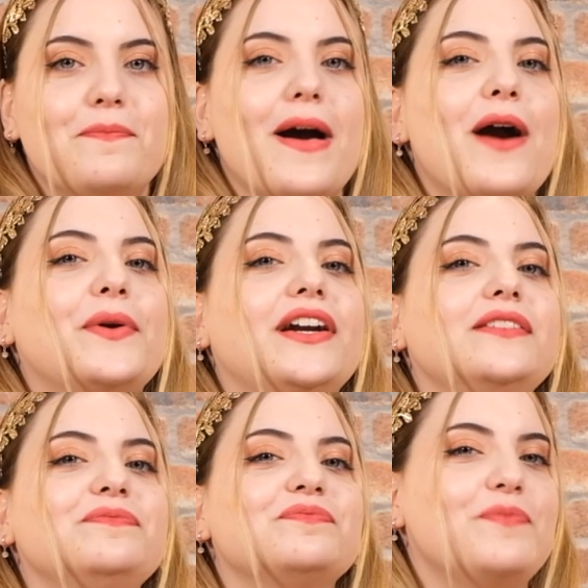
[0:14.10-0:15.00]
power,
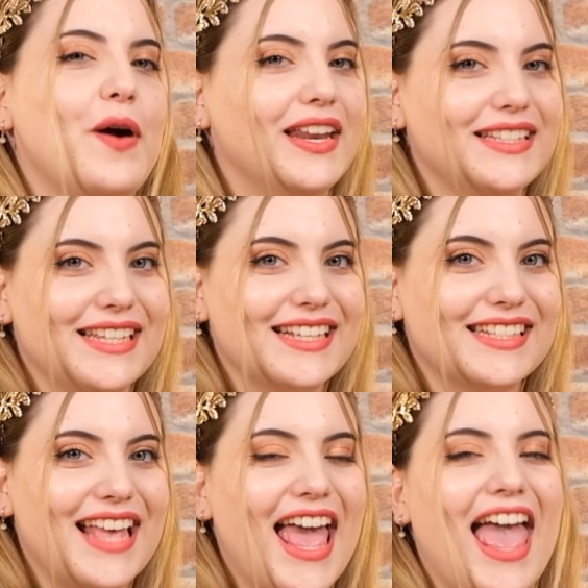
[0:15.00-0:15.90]
politics,
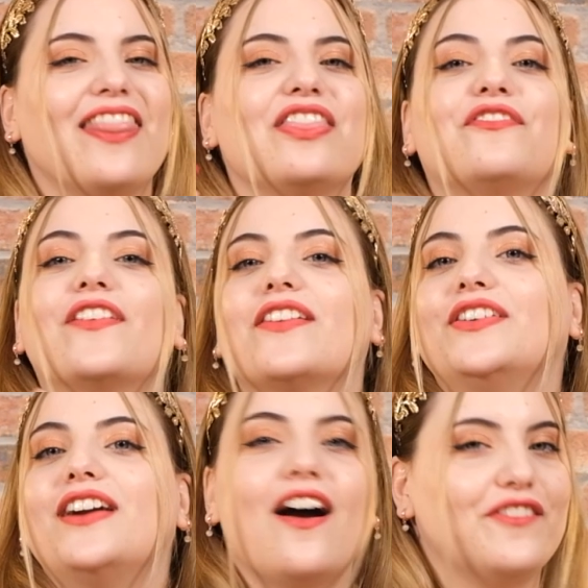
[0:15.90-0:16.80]
and the
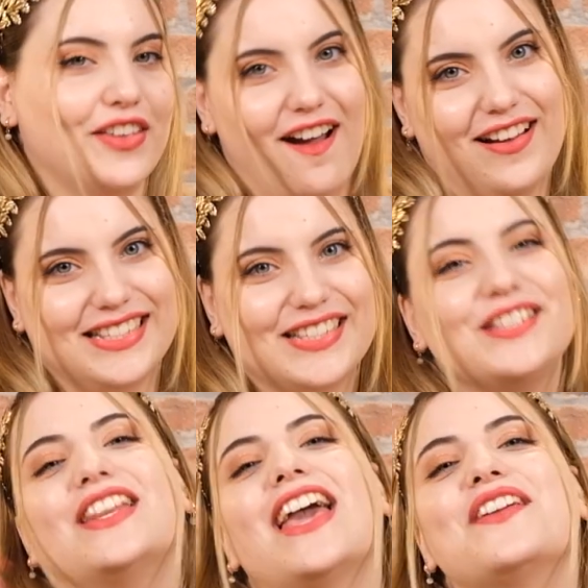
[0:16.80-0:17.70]
favor of the gods.
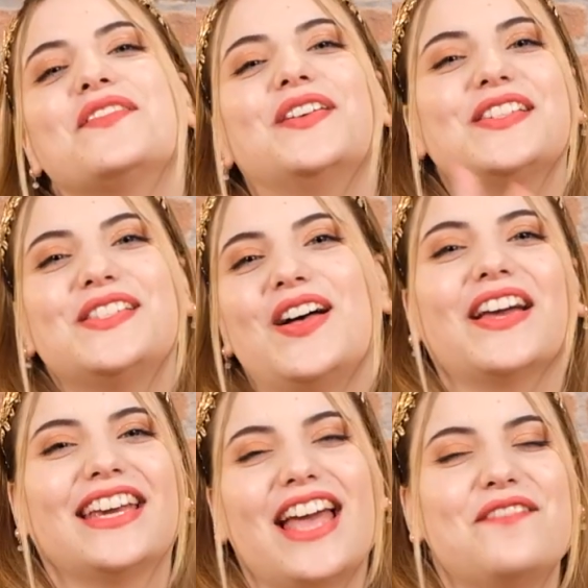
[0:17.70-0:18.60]
Today we're talking